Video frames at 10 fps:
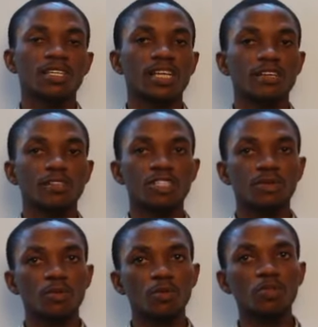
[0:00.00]
Then
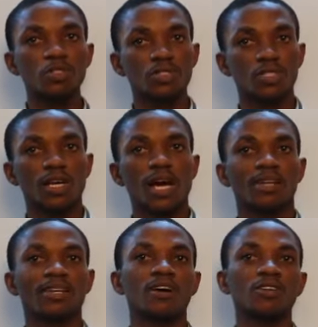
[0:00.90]
you put
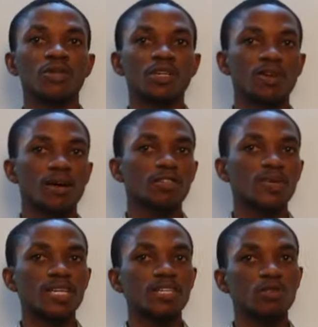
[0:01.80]
another 100 grams,
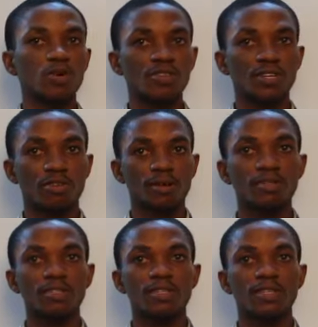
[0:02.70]
making it 200
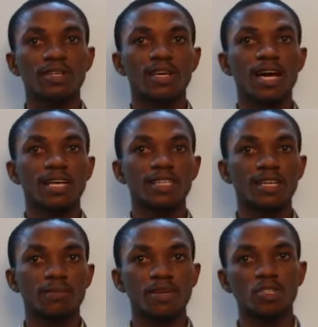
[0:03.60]
grams, and you
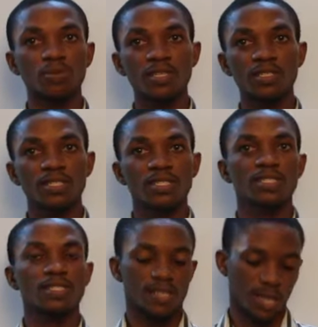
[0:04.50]
take a measurement
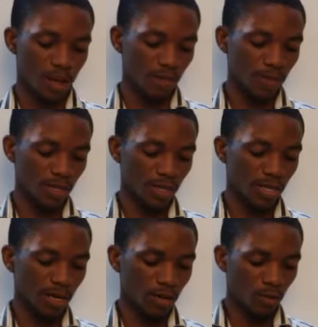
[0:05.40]
and you put
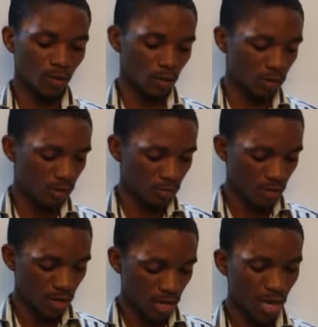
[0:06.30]
another one,
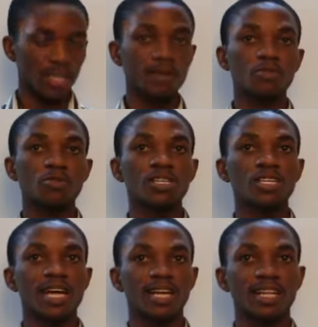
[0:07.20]
and you keep doing
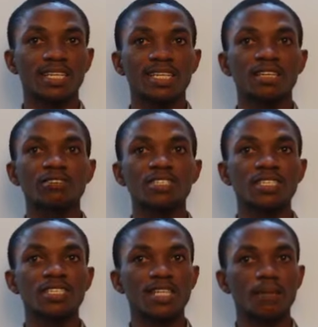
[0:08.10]
it like that,
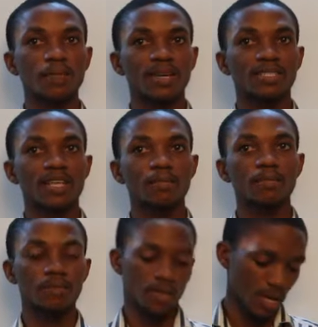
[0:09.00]
increasing it step by
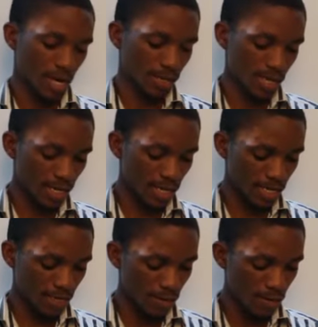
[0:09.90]
step and
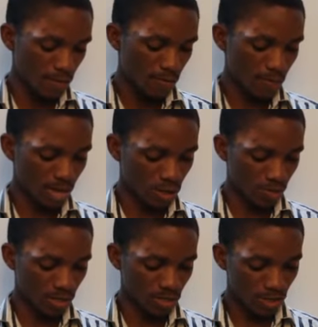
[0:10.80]
taking
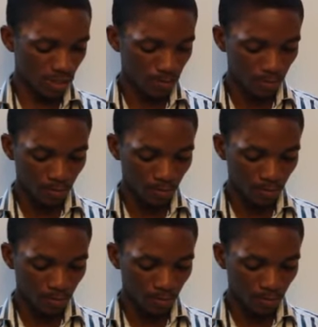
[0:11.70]
measurements.